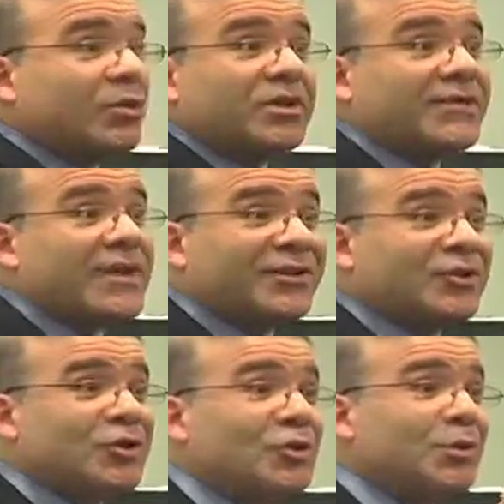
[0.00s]
We'll leave that
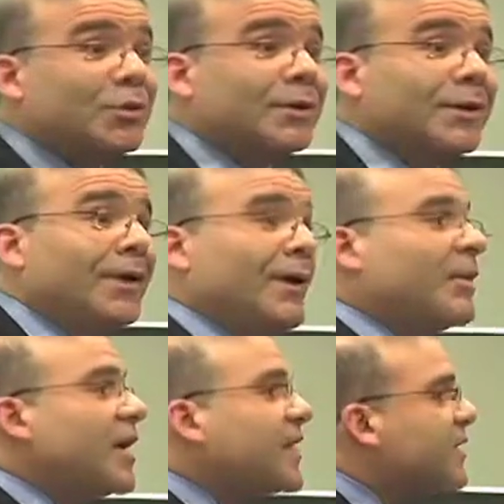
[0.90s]
to you.
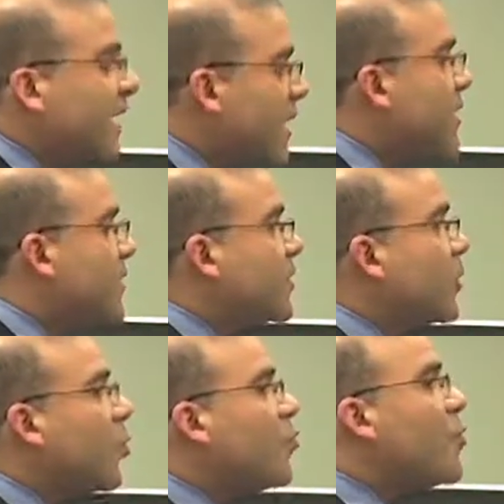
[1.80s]
But as tenants,
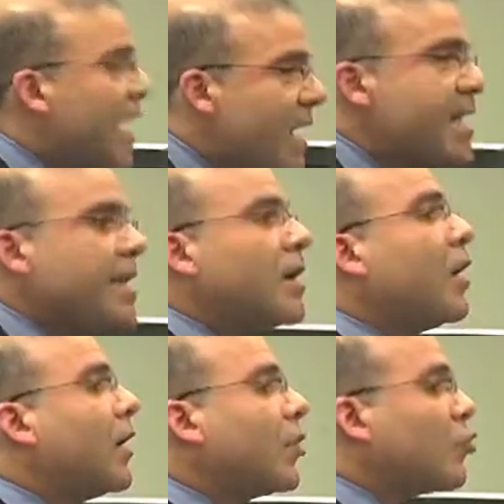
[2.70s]
there are already
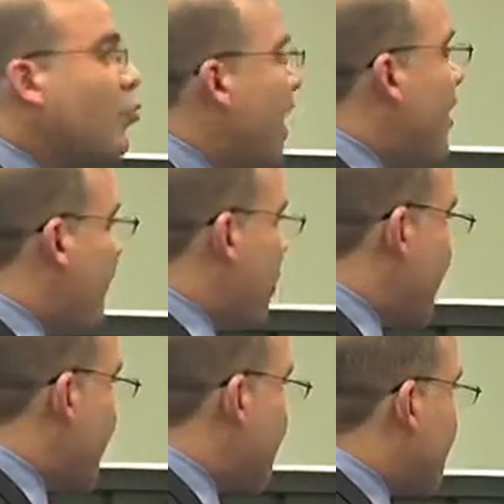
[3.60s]
an array of
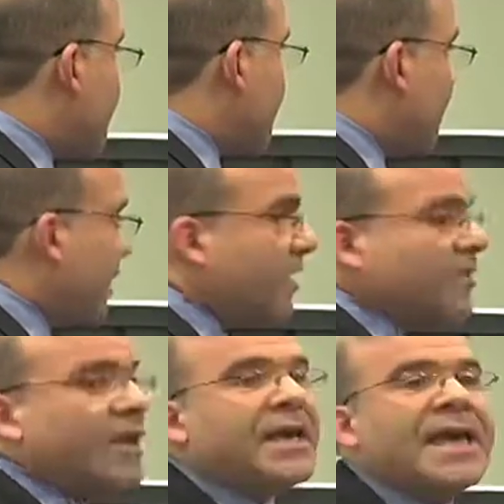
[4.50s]
protections in
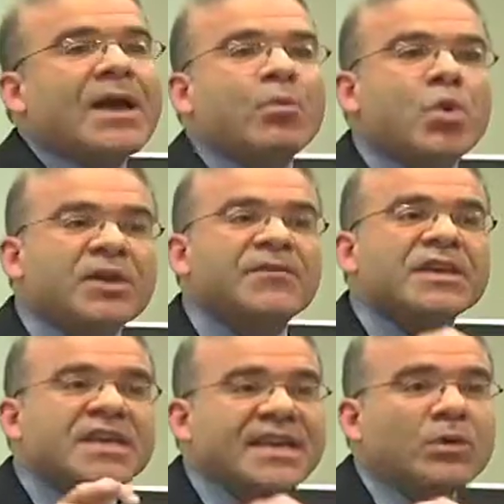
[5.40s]
place. And one of
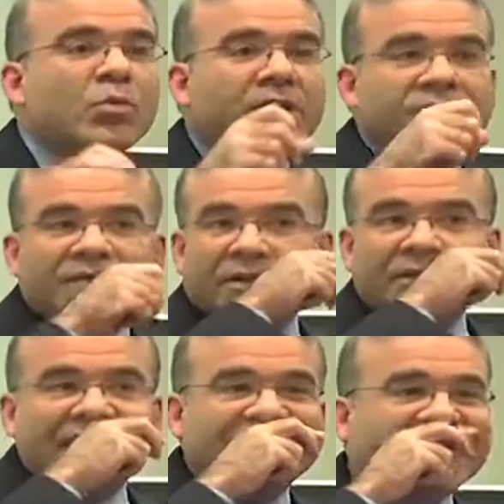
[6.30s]
the key ones that
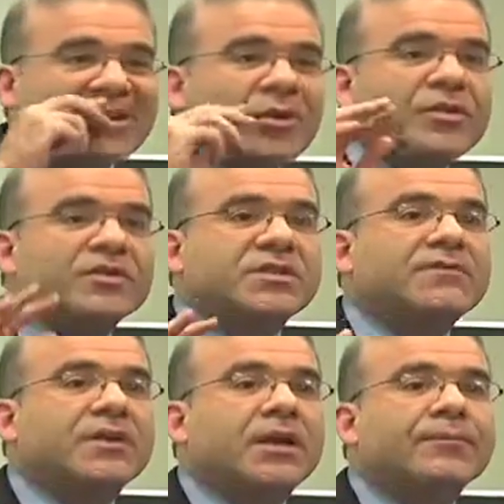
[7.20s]
you need to know this
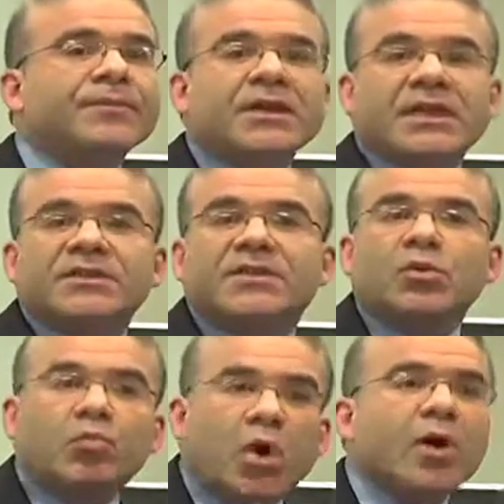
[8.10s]
evening is
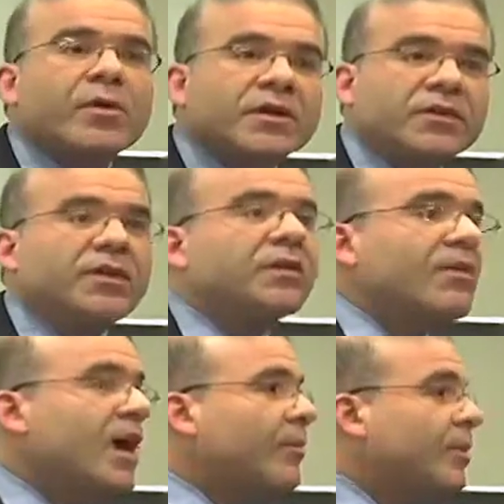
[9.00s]
the warranty of
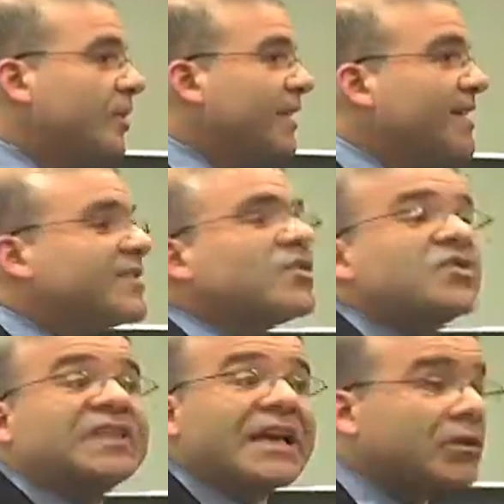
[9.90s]
habitability. This is a
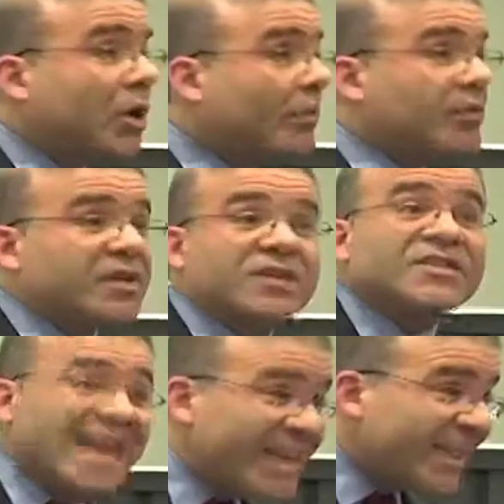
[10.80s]
state law,
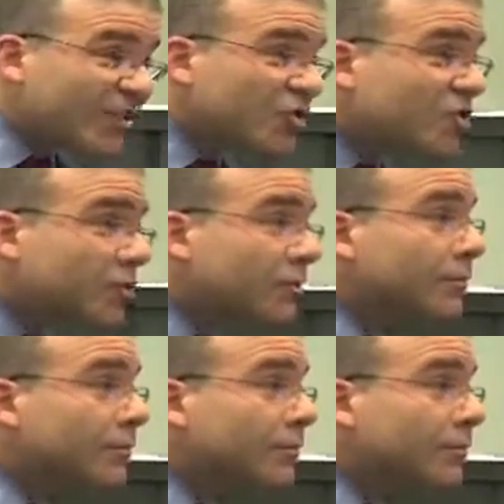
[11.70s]
protects tenants.